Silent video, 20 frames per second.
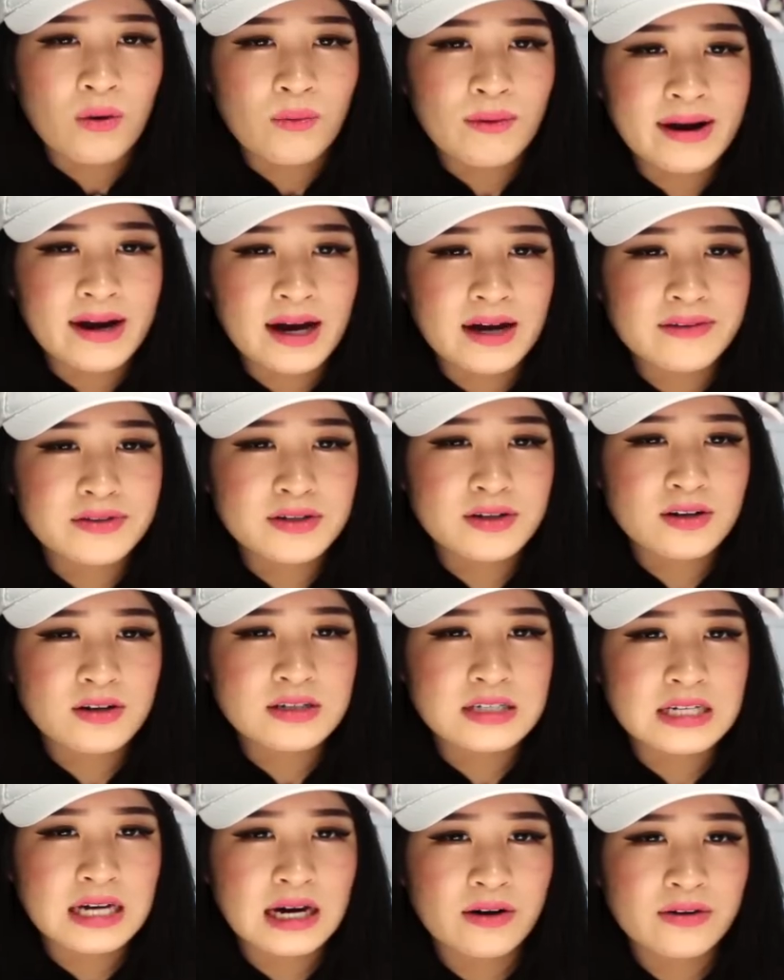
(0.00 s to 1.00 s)
Wait, I have to
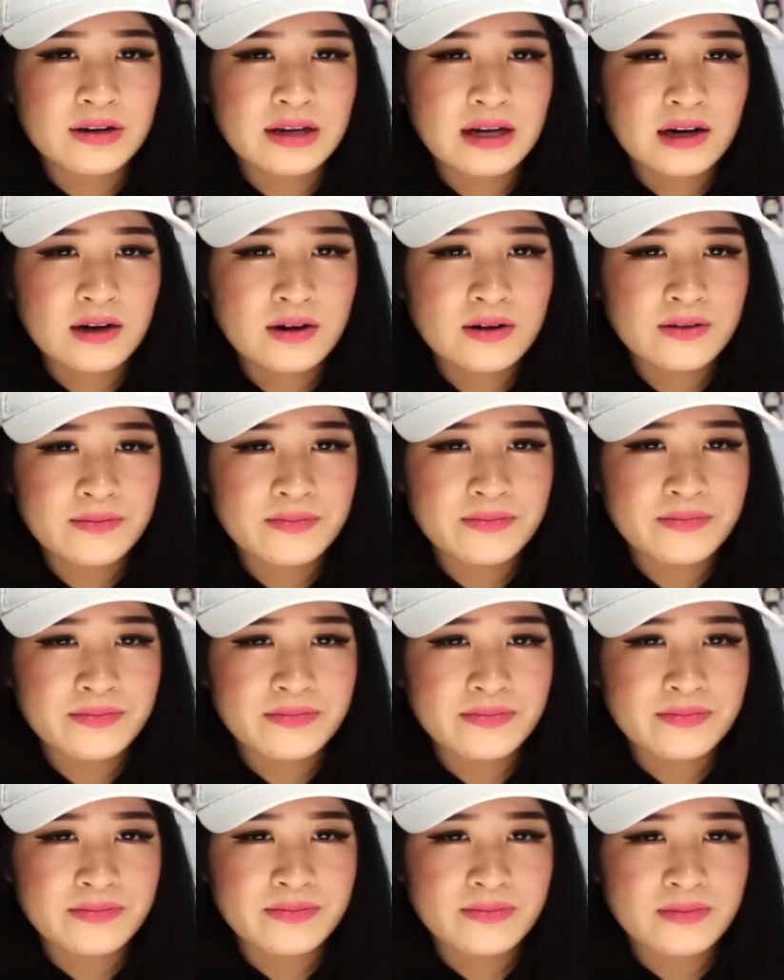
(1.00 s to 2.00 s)
go down now?
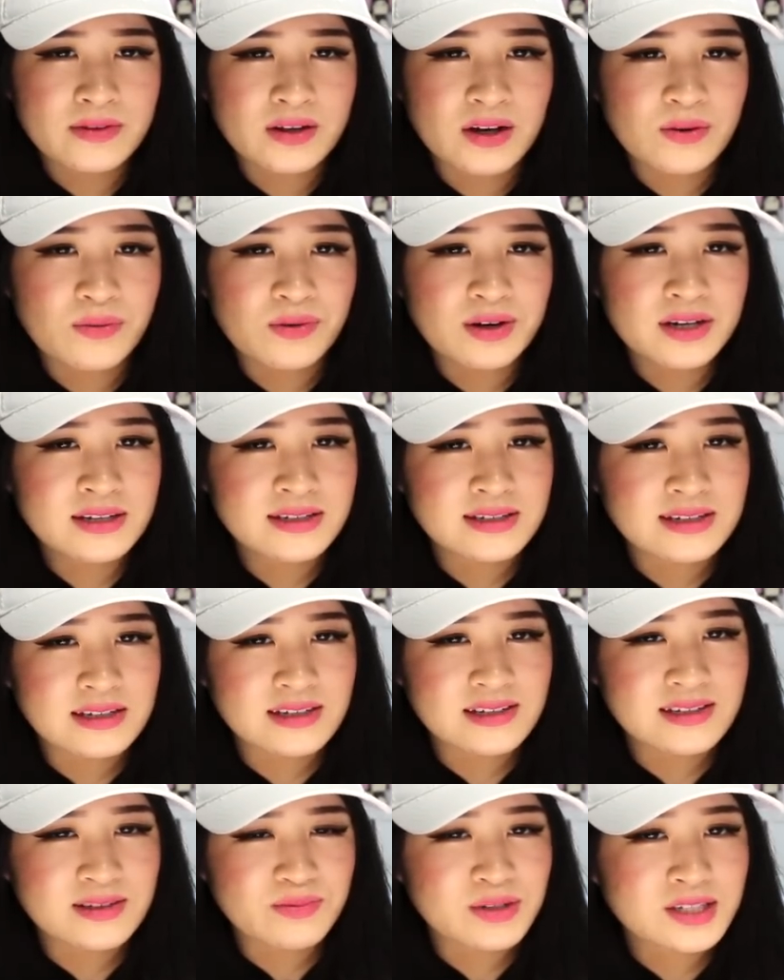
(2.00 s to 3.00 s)
What is
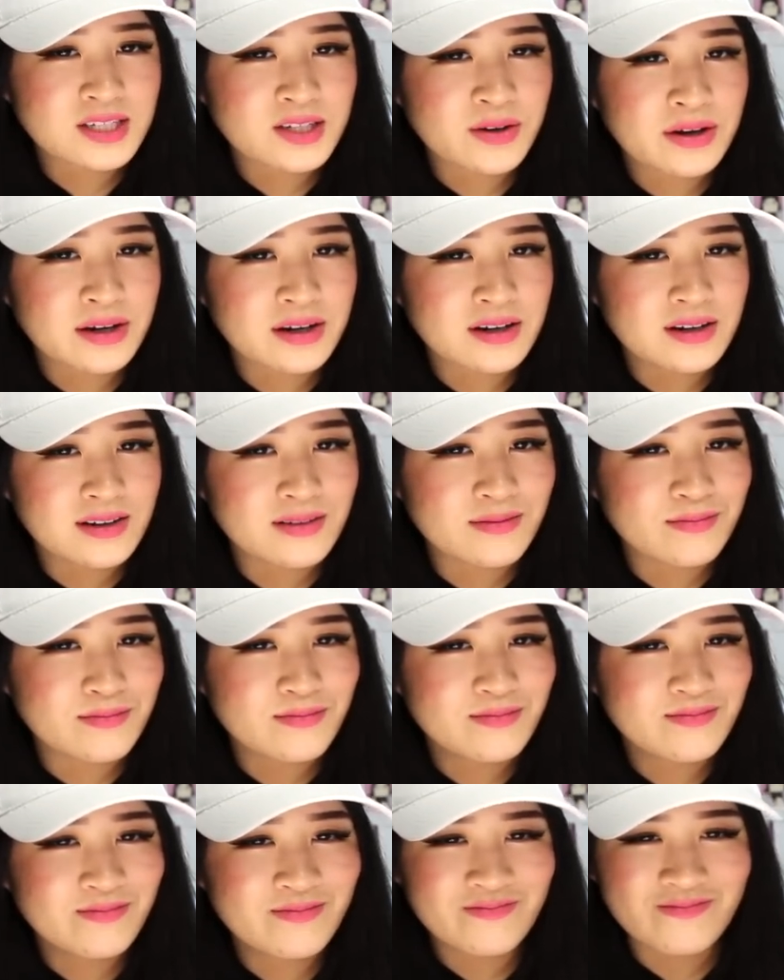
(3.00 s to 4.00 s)
this? What's going
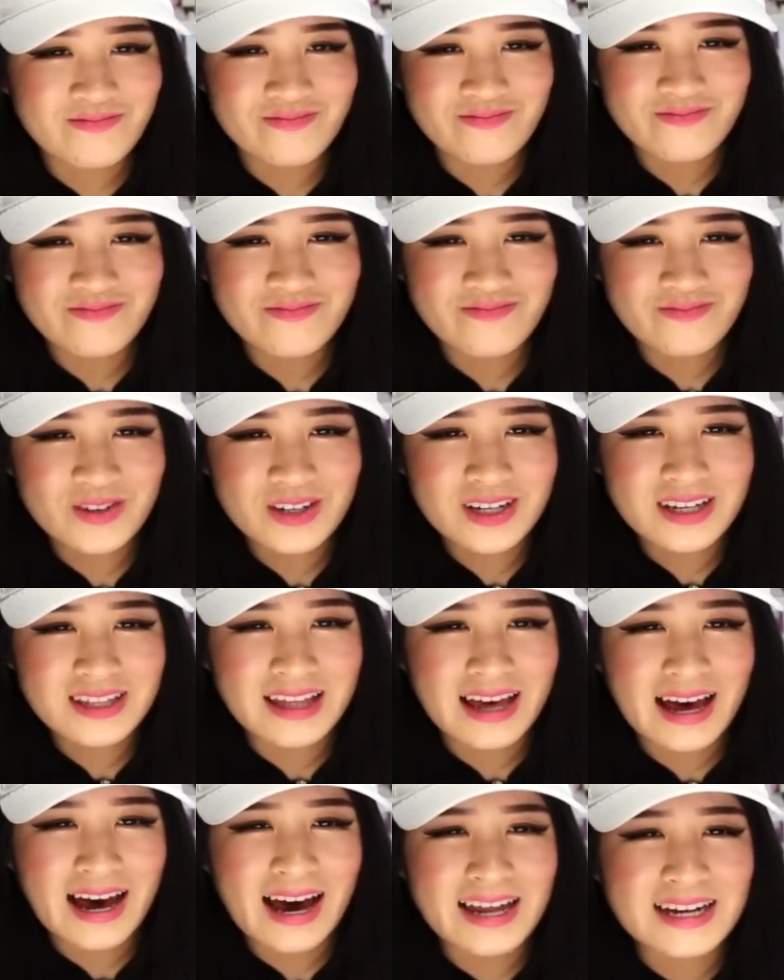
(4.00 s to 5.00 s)
on? Look
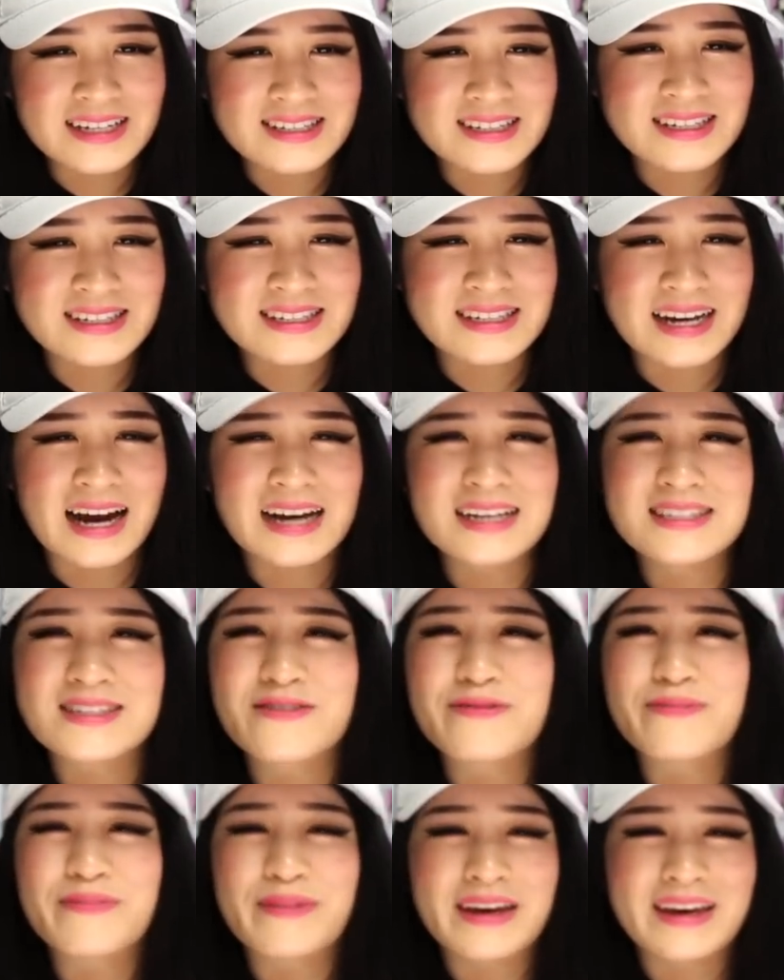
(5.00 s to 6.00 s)
at that. It's the size
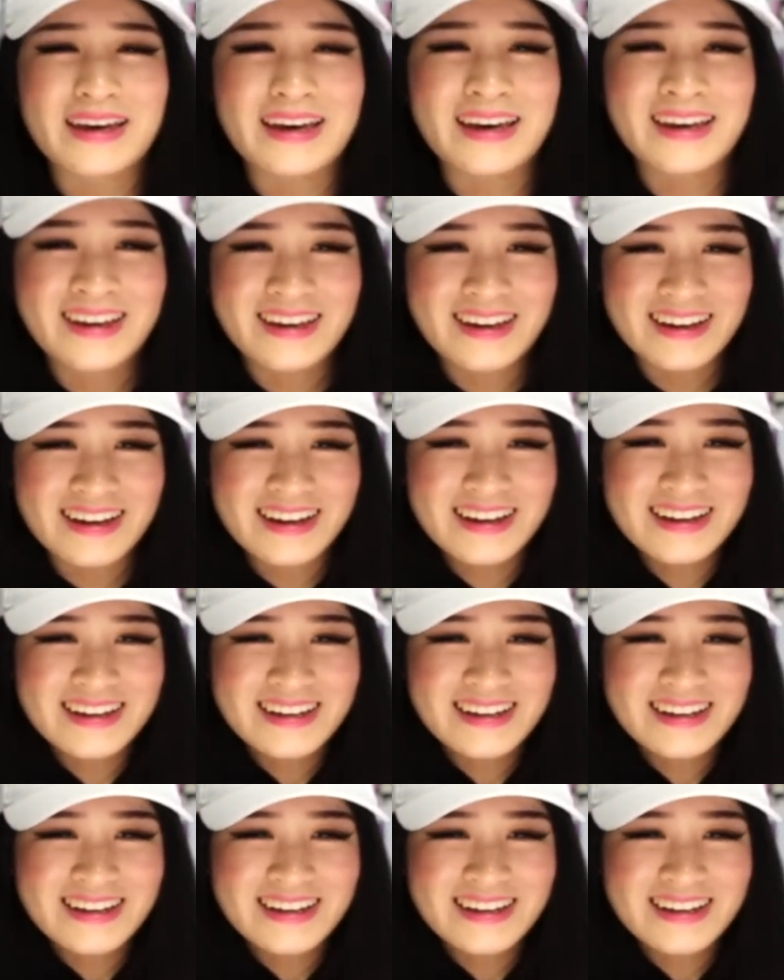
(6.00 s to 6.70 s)
of me.